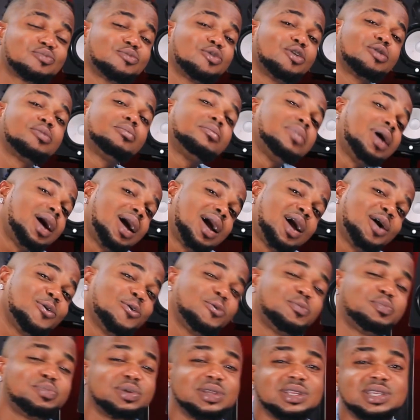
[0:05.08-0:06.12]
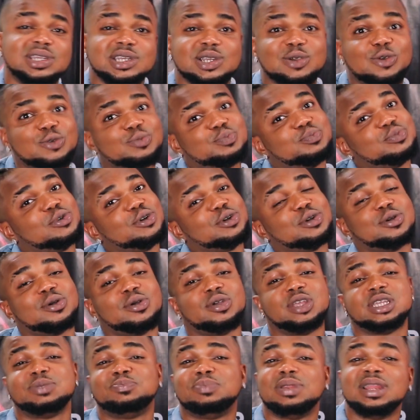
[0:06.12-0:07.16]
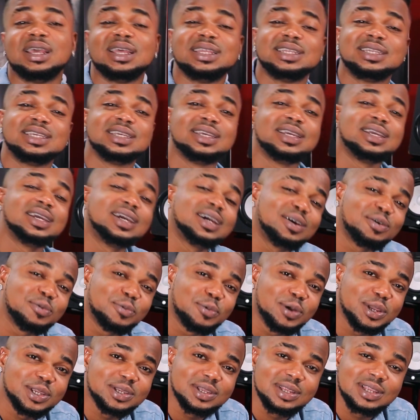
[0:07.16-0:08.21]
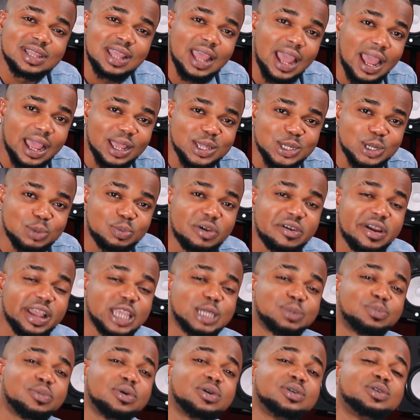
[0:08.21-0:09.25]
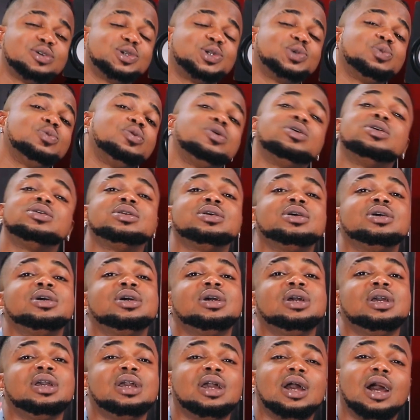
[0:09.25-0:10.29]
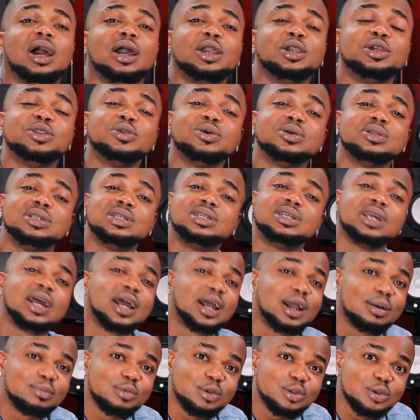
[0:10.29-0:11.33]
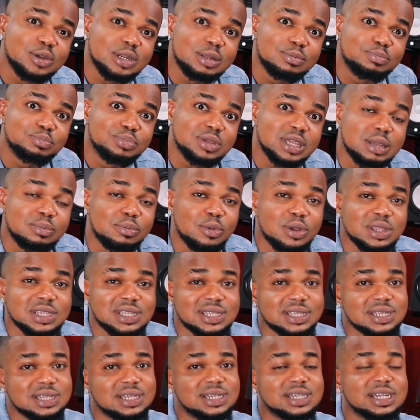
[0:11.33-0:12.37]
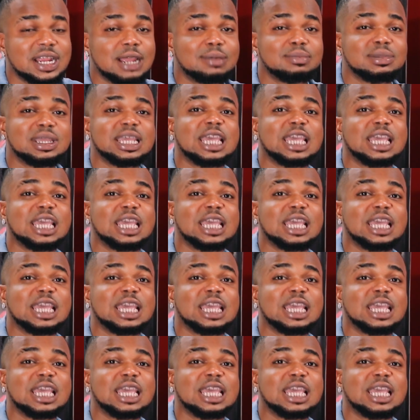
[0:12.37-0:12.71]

Opokpa, OPG, Opogon. It's plenty, yeah. What's good, guys? Your boy Rex on this one. And you know the jam, you know the big monster jam,